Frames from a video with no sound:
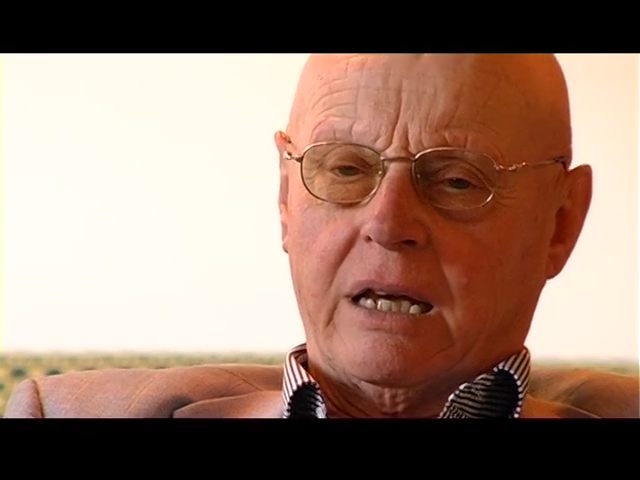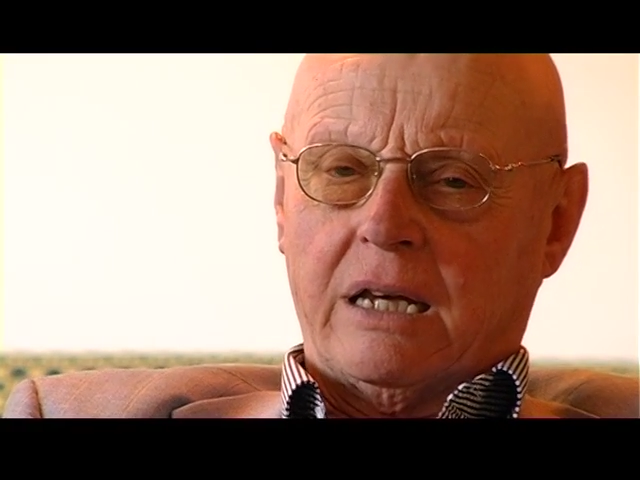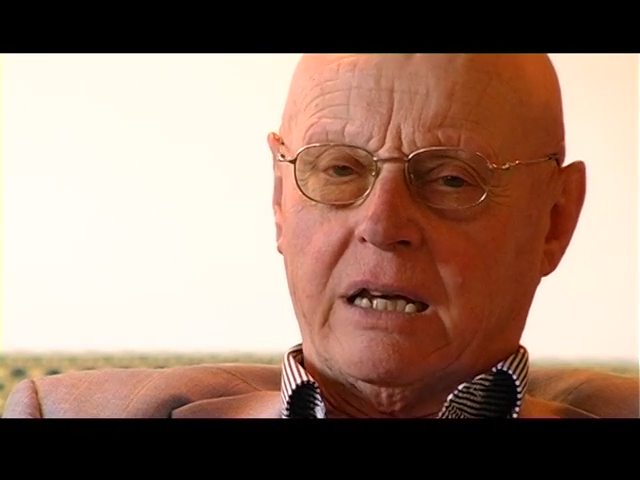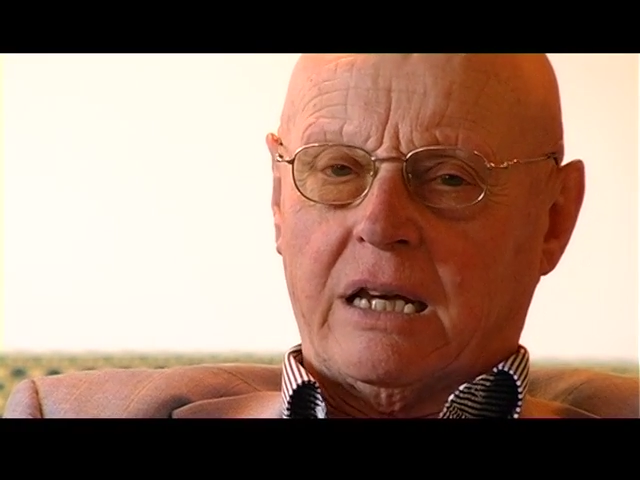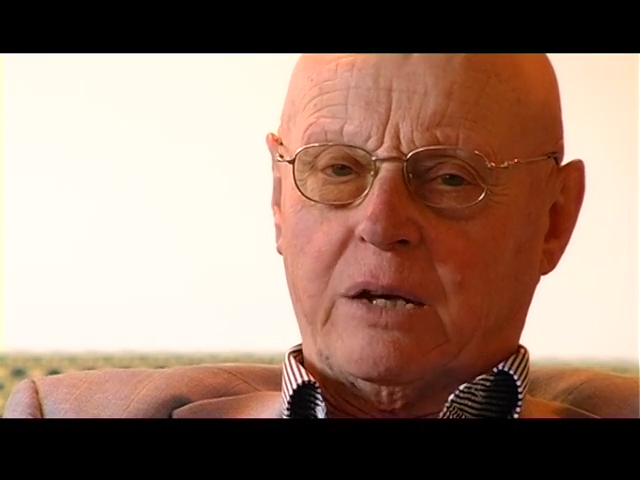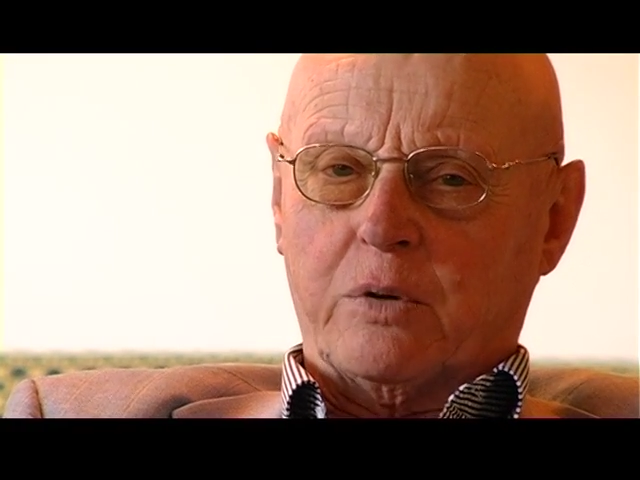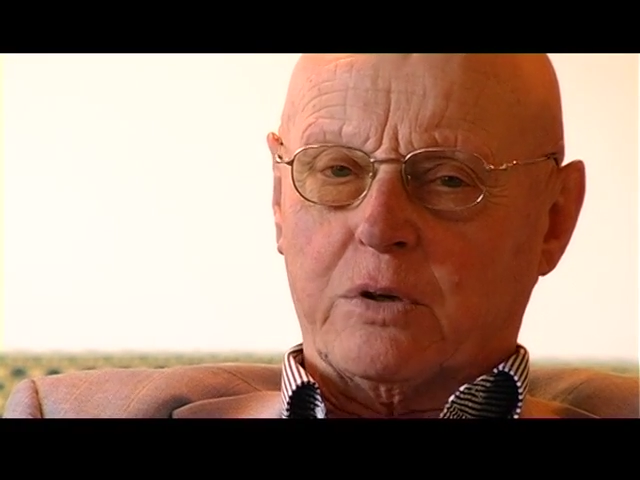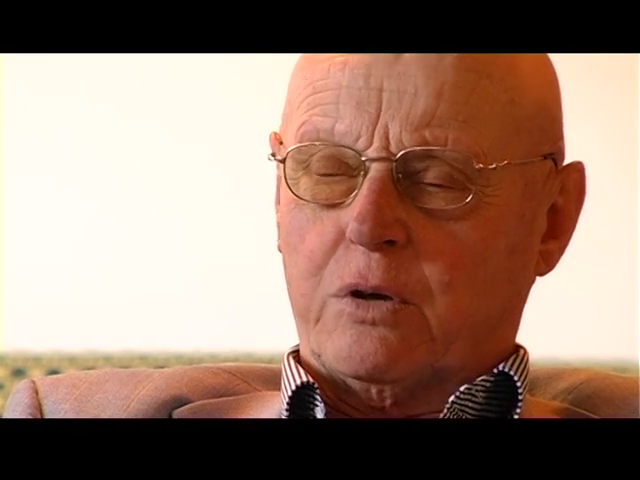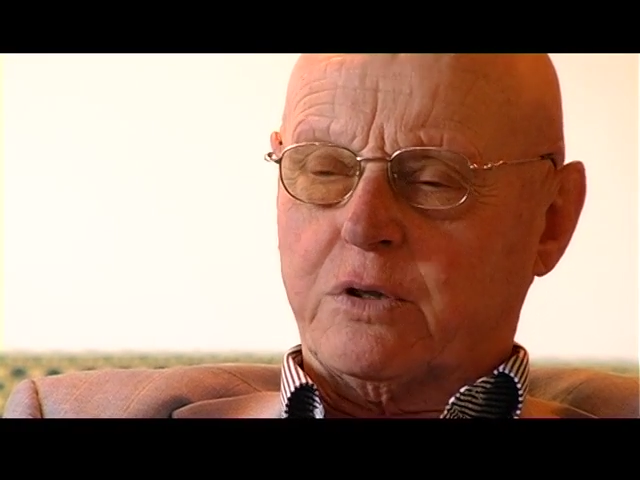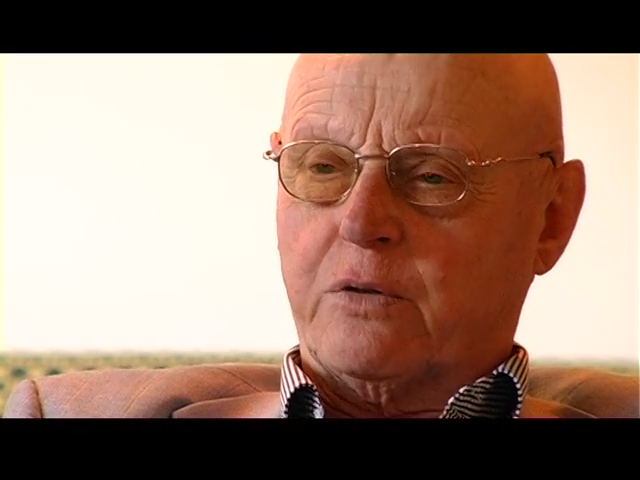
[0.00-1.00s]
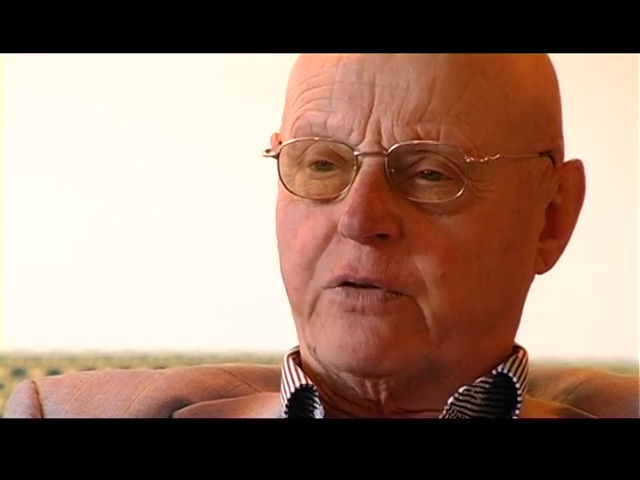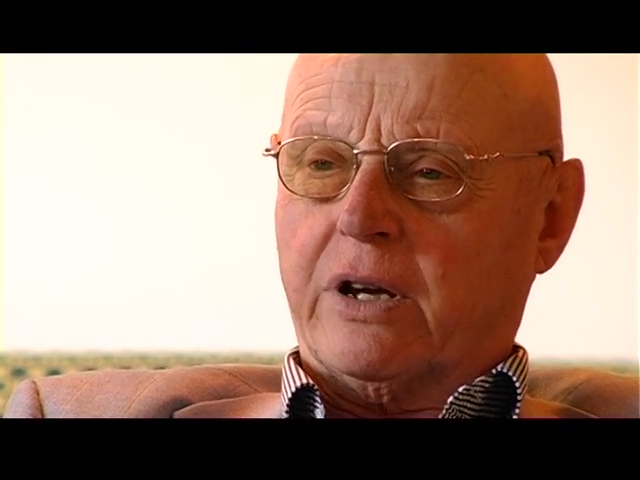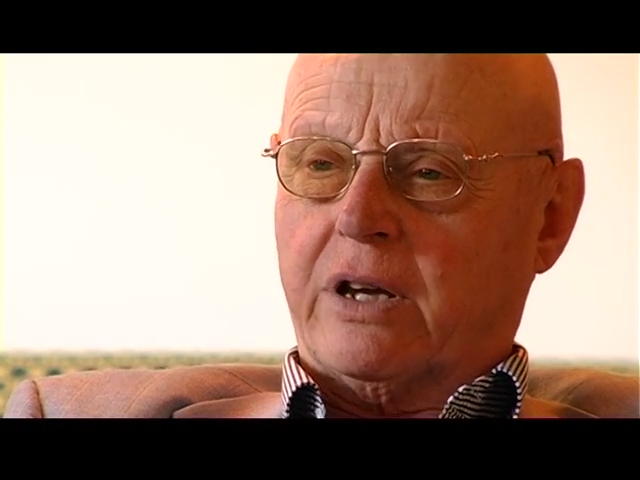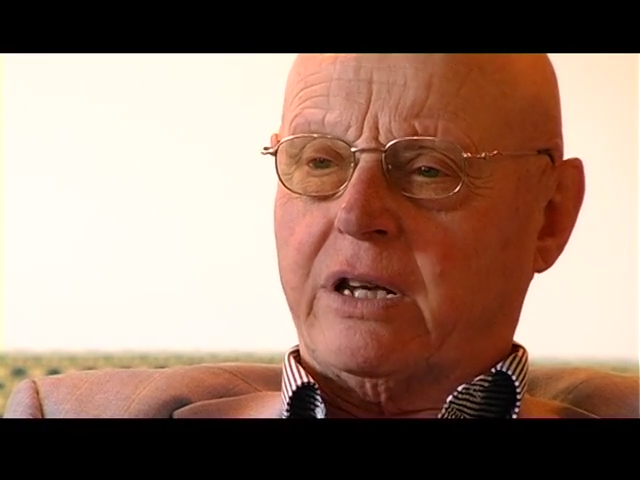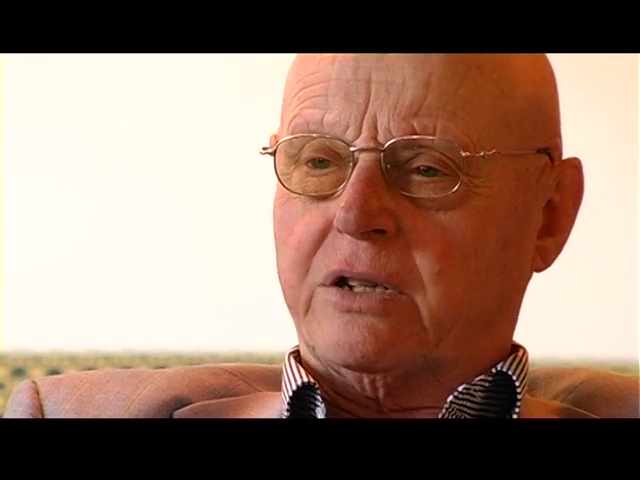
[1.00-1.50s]
it was also
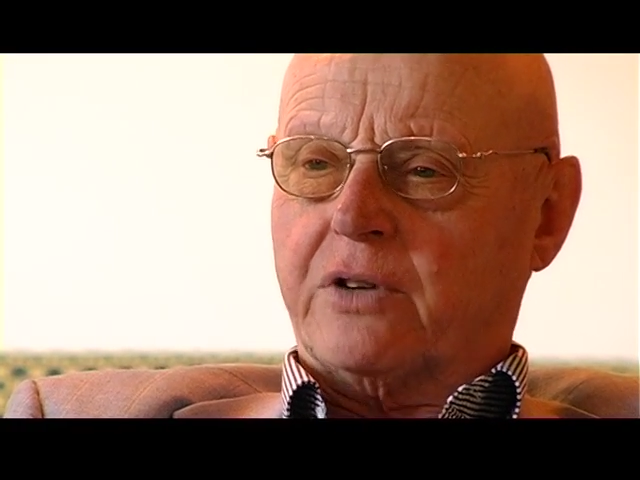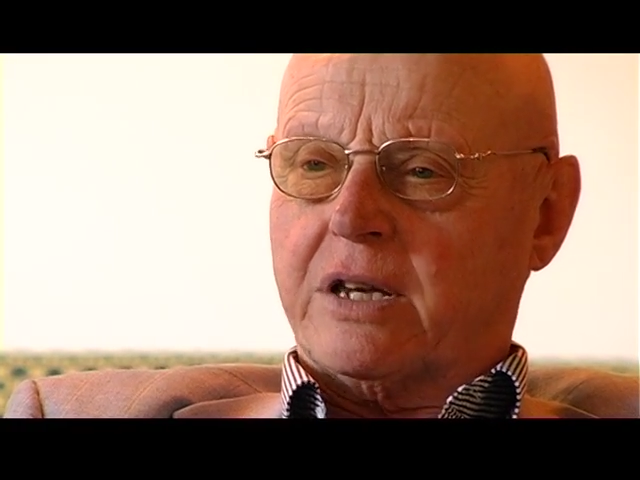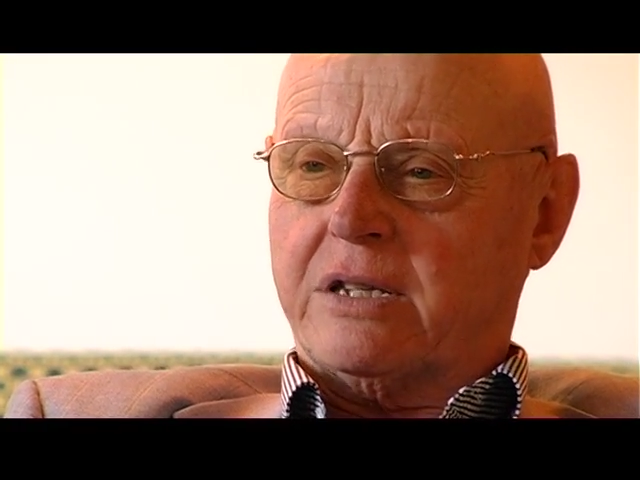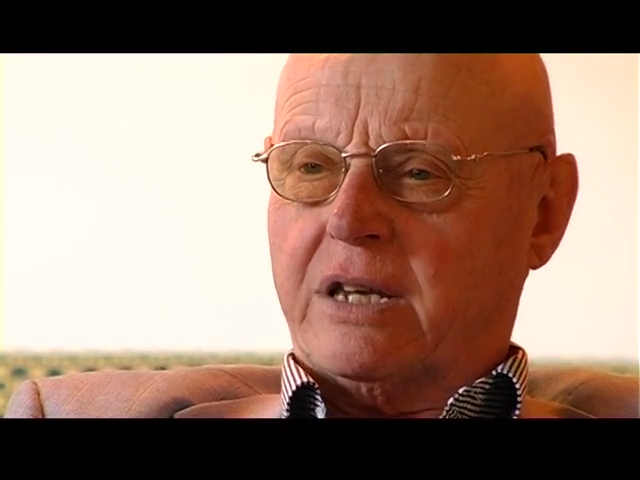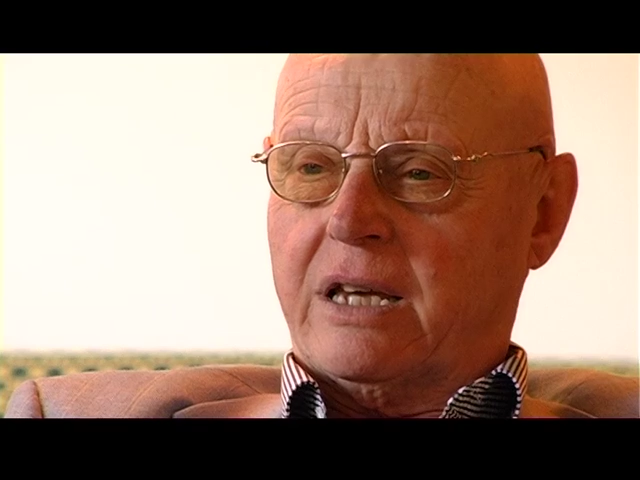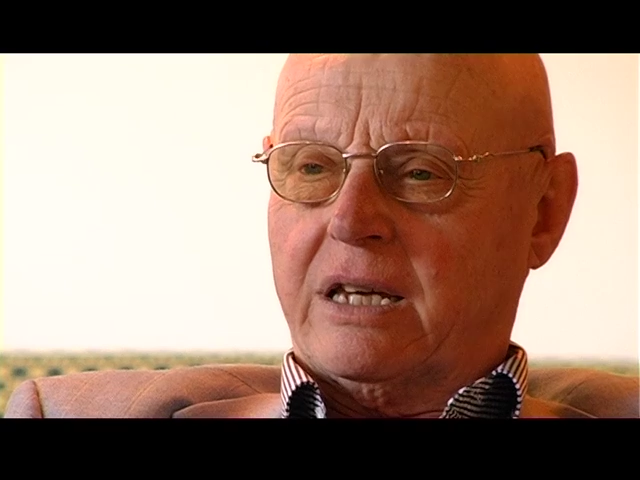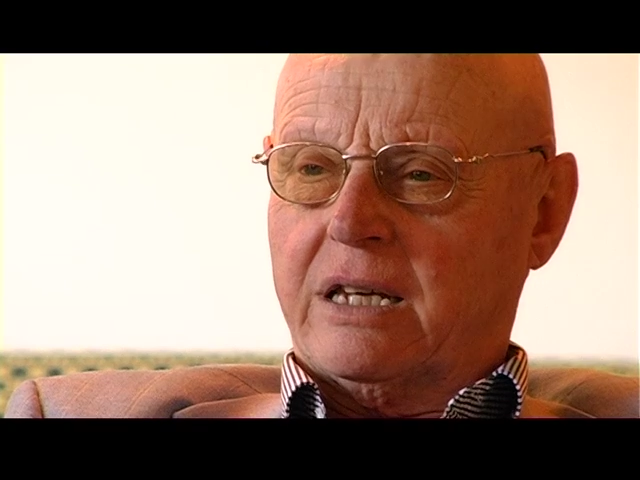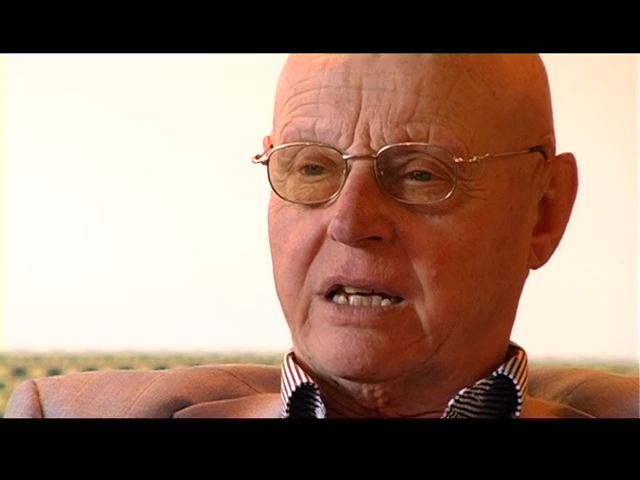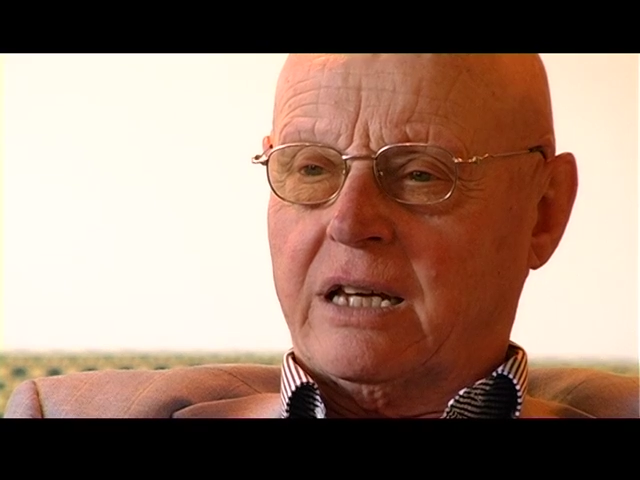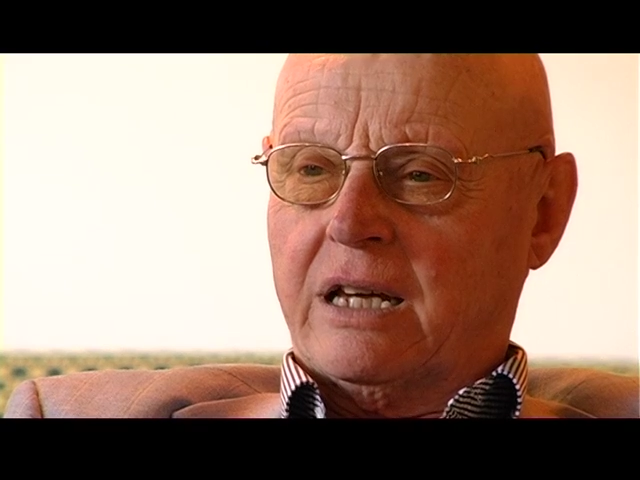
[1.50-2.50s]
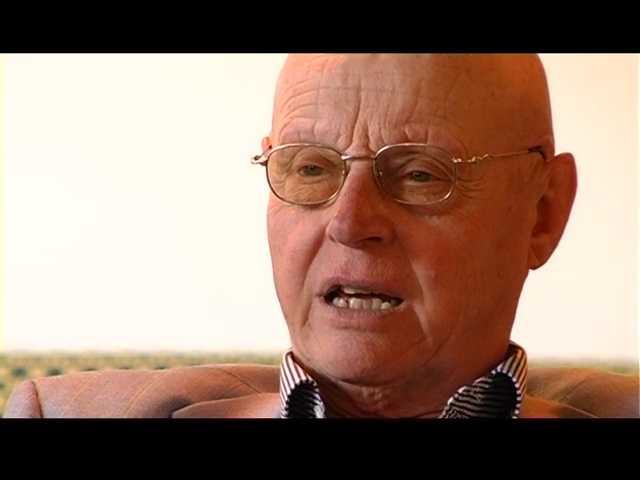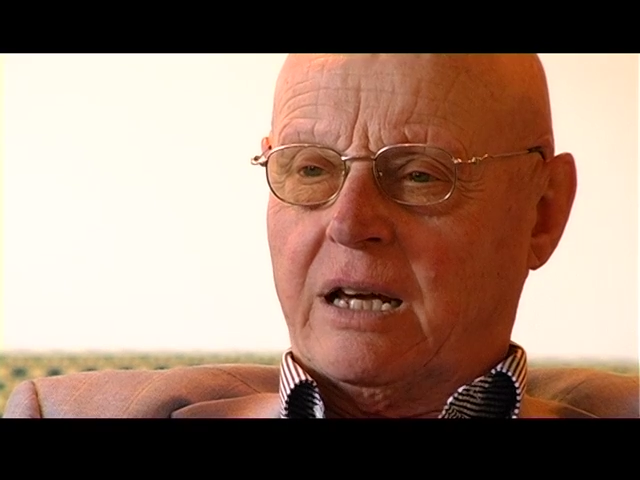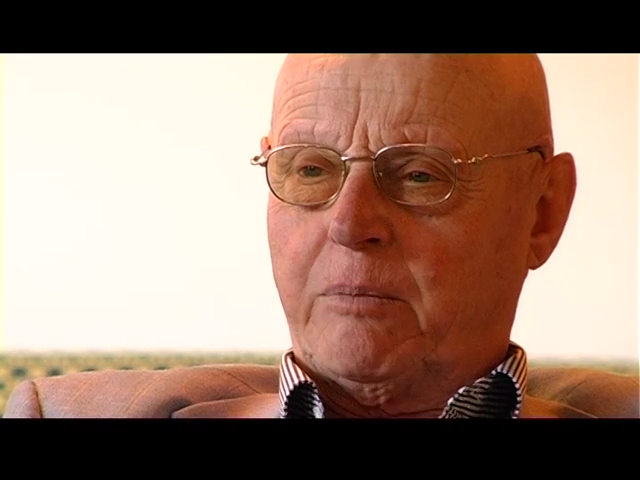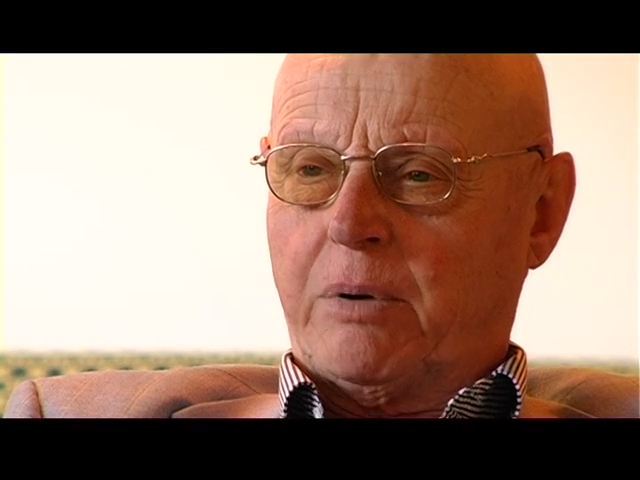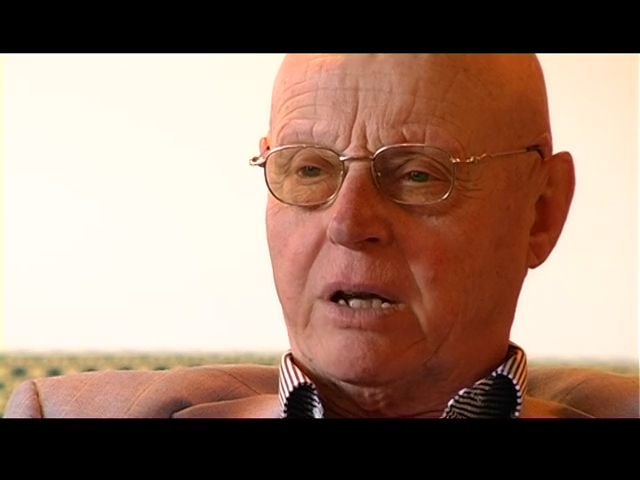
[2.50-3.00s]
very interesting,
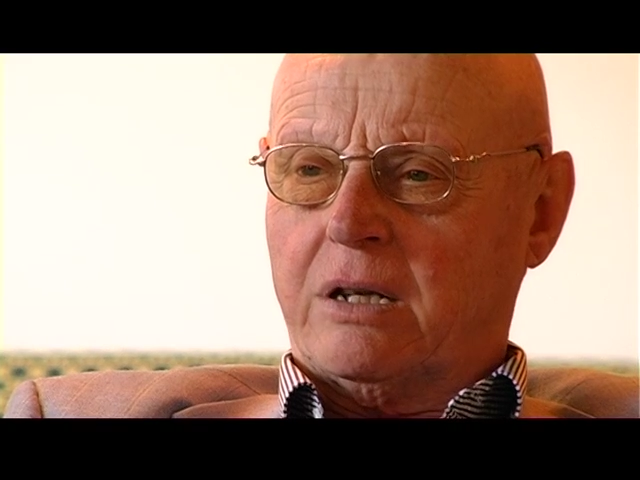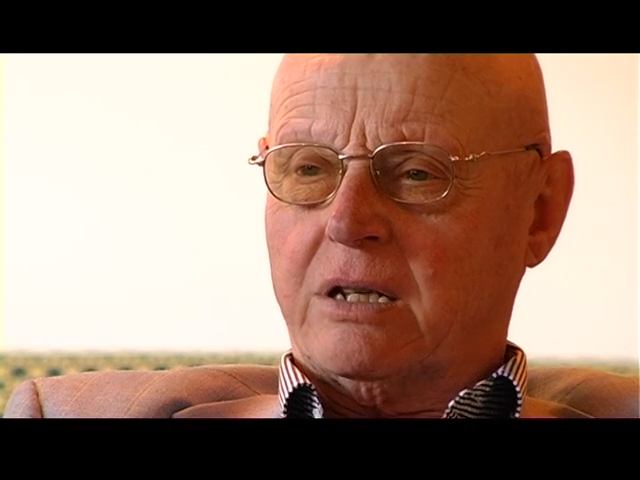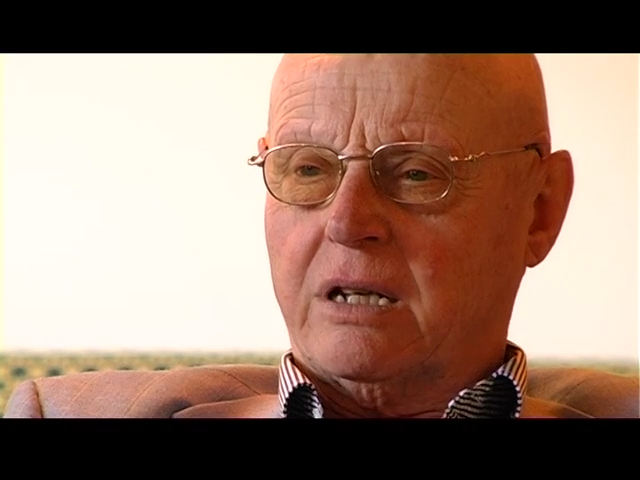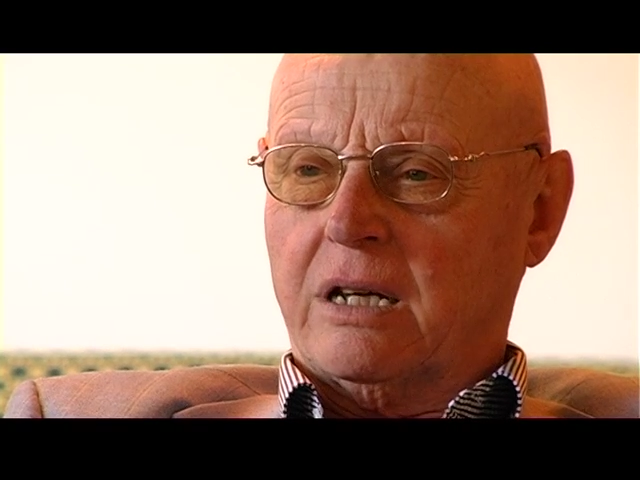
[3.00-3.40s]
but